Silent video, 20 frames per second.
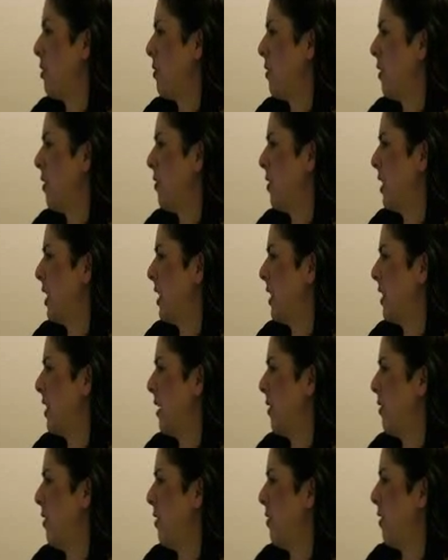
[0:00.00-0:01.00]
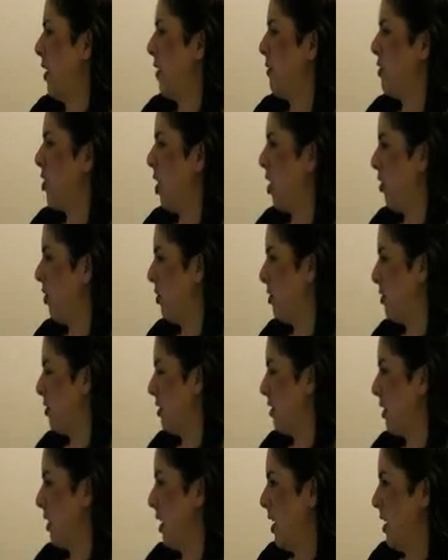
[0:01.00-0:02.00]
was $50 to
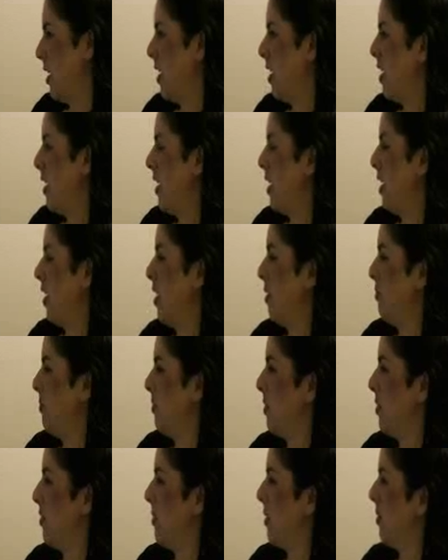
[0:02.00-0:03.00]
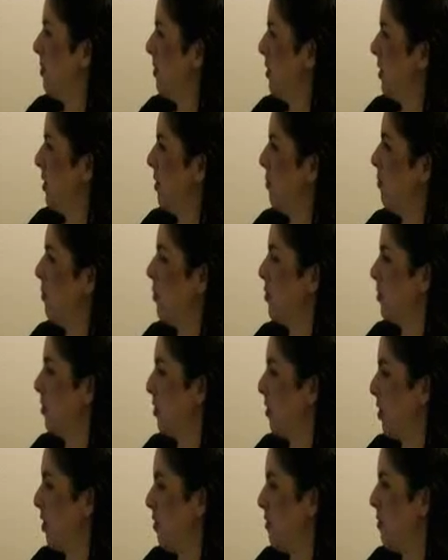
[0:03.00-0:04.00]
$75. Sometimes the numbers
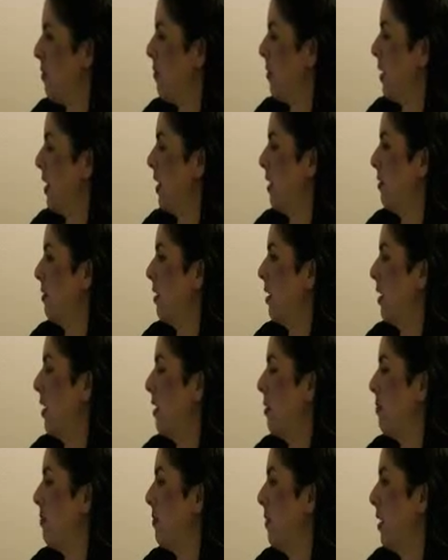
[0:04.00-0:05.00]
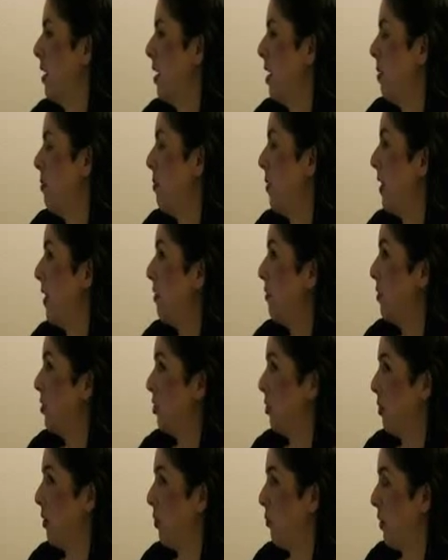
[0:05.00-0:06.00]
are hard for me, but
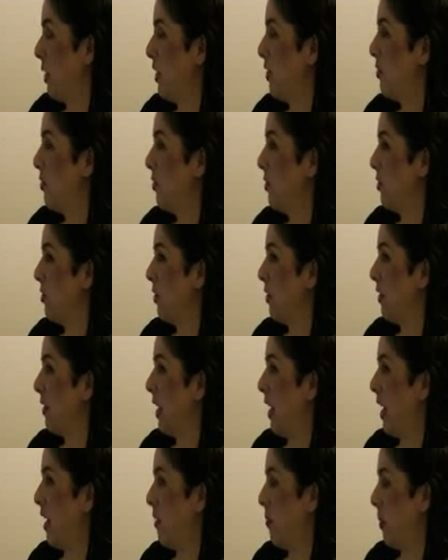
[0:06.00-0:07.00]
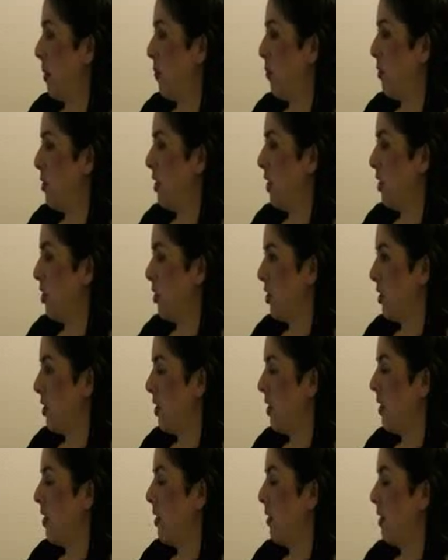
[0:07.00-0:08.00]
doing research on that in my
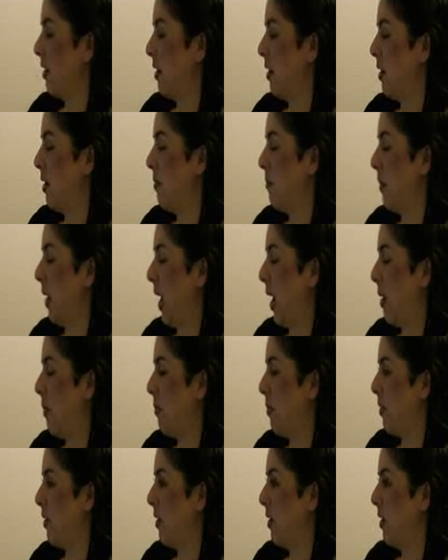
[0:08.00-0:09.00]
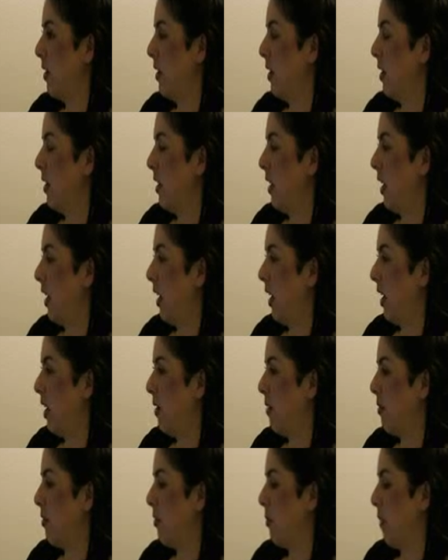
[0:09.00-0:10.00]
prediction map
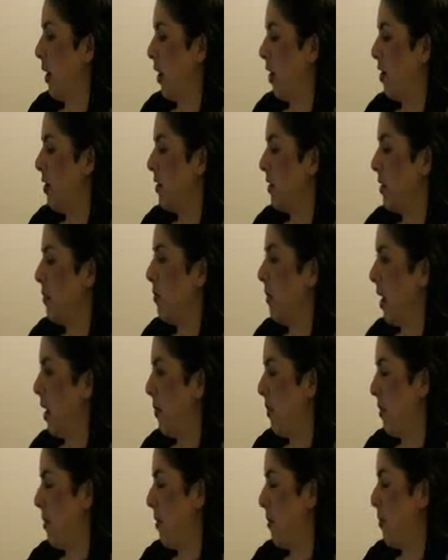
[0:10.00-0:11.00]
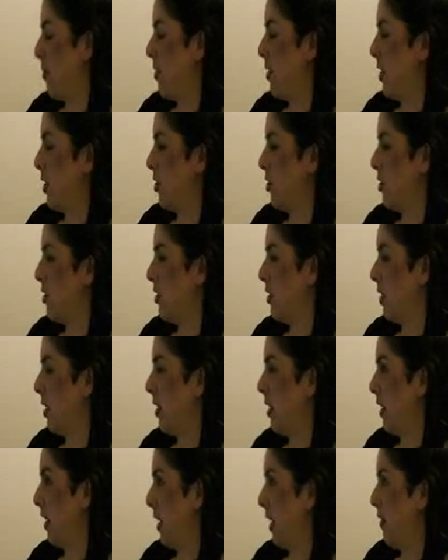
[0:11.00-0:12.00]
or my concept map and my prediction, I
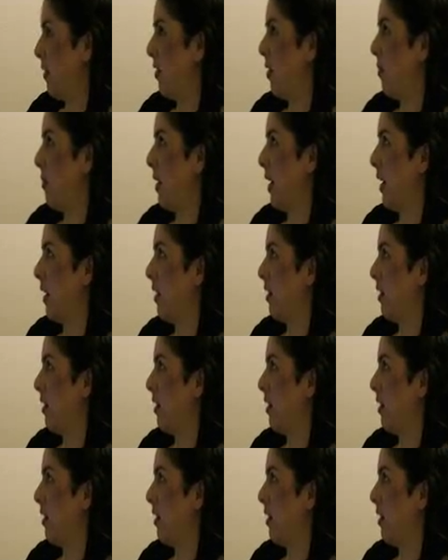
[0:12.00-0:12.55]
think I have it on